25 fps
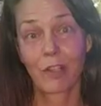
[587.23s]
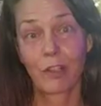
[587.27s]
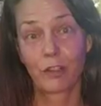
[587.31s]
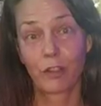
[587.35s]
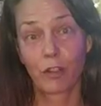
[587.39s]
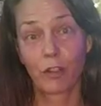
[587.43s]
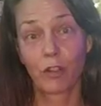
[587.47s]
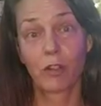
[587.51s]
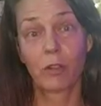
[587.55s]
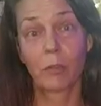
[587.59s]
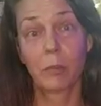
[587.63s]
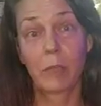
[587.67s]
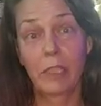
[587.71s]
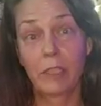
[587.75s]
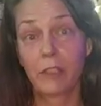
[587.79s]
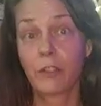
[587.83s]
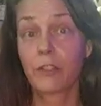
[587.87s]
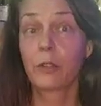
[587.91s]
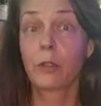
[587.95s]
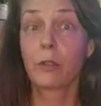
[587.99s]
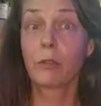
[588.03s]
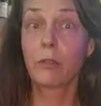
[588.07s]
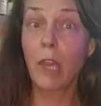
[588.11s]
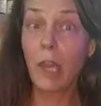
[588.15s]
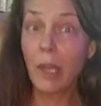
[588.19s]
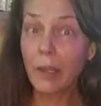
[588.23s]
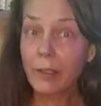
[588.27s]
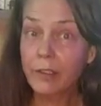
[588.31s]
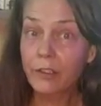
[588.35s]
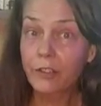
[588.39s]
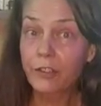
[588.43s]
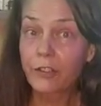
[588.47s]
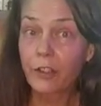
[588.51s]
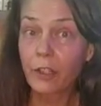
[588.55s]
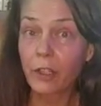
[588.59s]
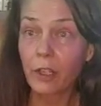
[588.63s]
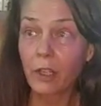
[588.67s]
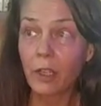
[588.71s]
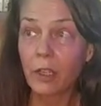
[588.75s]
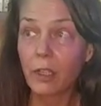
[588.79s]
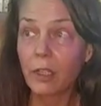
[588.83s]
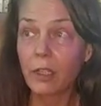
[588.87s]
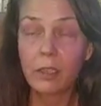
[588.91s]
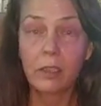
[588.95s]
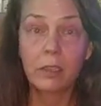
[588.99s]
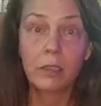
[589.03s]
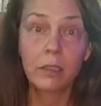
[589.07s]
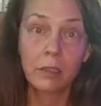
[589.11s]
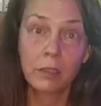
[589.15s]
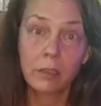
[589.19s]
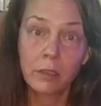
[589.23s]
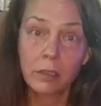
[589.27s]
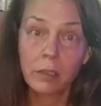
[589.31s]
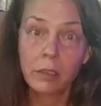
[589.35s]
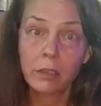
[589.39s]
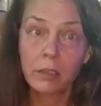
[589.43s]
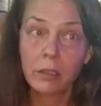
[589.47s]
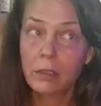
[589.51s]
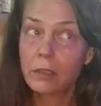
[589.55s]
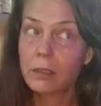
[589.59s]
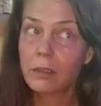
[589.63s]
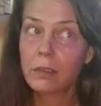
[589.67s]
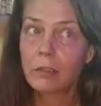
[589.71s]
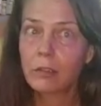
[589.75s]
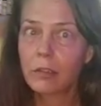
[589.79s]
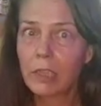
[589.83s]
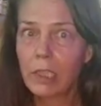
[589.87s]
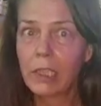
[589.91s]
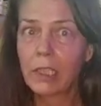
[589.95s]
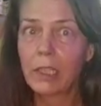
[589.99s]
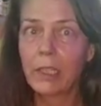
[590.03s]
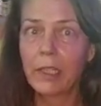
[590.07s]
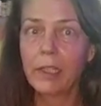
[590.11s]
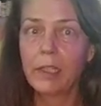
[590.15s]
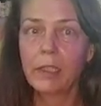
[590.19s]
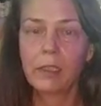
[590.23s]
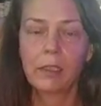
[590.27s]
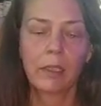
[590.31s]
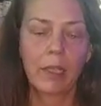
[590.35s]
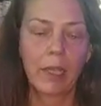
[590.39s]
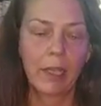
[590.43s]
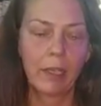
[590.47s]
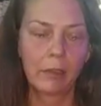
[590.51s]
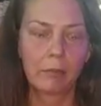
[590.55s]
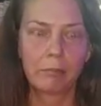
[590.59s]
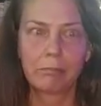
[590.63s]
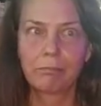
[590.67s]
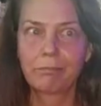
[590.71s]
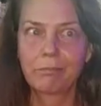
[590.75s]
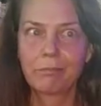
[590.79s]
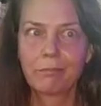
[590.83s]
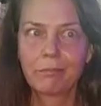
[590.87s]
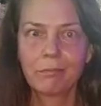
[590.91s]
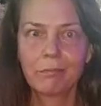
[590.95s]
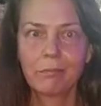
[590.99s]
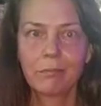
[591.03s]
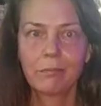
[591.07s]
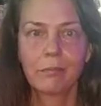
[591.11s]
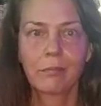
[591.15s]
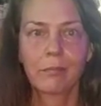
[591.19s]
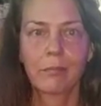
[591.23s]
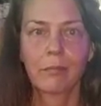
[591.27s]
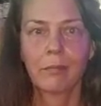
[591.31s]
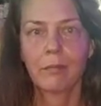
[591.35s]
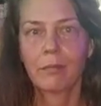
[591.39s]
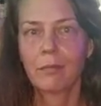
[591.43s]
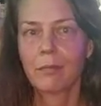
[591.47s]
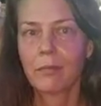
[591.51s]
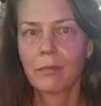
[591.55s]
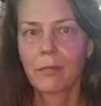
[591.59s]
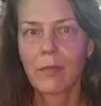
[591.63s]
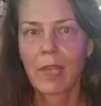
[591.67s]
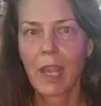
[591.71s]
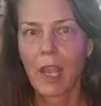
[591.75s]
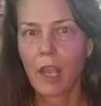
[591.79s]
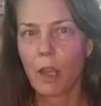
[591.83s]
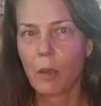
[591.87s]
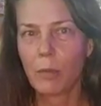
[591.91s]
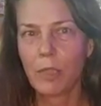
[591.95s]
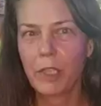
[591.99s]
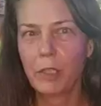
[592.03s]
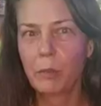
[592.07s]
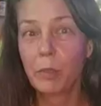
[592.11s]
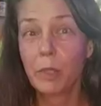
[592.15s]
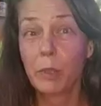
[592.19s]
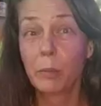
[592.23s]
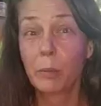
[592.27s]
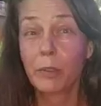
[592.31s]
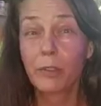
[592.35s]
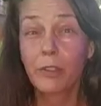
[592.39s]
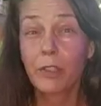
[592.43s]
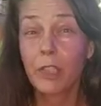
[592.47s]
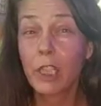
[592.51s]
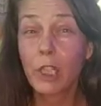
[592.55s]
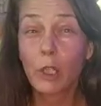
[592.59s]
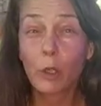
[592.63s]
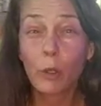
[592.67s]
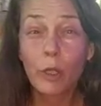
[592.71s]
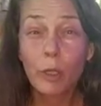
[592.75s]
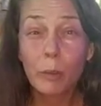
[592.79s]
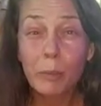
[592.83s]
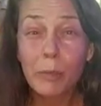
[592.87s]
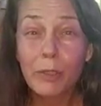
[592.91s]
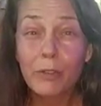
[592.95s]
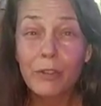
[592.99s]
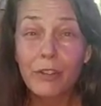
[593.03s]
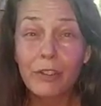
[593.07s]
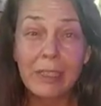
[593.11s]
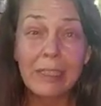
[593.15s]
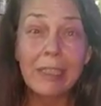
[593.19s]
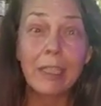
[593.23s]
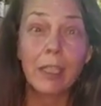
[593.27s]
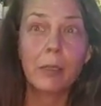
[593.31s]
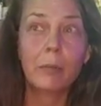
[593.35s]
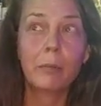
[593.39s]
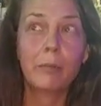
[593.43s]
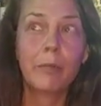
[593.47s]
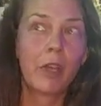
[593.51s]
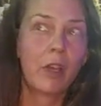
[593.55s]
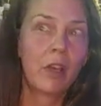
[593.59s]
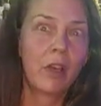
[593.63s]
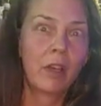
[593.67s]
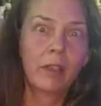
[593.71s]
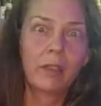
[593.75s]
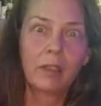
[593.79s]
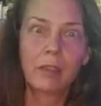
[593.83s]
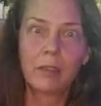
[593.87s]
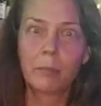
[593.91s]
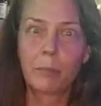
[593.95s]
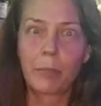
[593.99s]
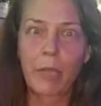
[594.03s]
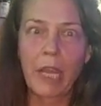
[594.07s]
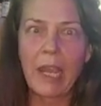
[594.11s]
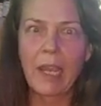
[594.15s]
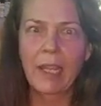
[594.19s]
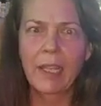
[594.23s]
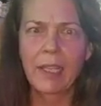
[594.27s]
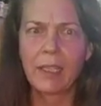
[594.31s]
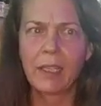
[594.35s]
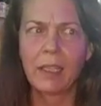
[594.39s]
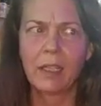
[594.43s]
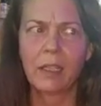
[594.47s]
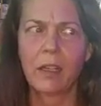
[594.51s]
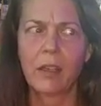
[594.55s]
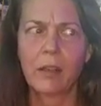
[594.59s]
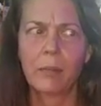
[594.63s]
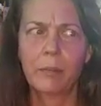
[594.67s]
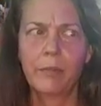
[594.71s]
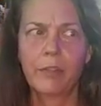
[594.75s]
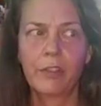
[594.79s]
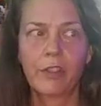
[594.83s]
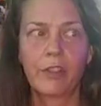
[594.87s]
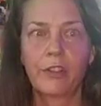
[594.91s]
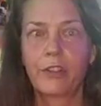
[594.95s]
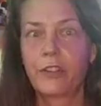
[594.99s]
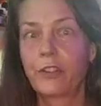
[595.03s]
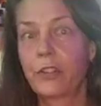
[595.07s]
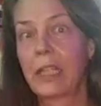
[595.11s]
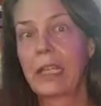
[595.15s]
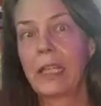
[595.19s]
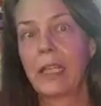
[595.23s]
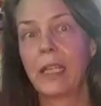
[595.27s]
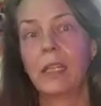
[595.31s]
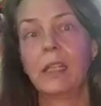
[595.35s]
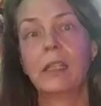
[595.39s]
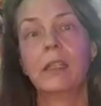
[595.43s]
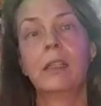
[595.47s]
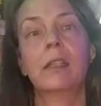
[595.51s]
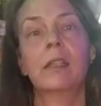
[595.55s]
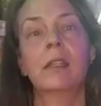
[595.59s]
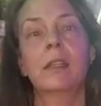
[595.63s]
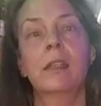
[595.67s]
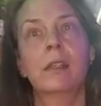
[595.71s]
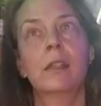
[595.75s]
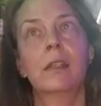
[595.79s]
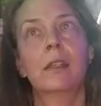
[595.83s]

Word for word: Turn me into a rock star. Really, like, how many people do you know in a museum? Not bragging, I'm just saying.